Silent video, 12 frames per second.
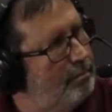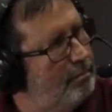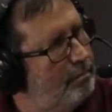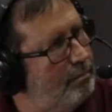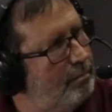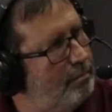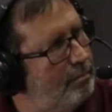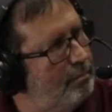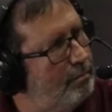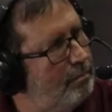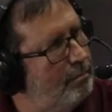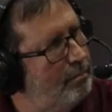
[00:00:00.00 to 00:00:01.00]

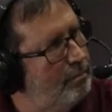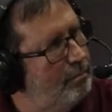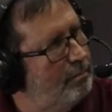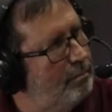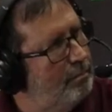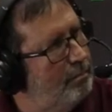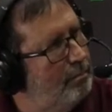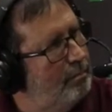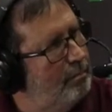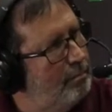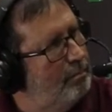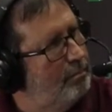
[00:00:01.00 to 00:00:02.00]
This person isn't speaking.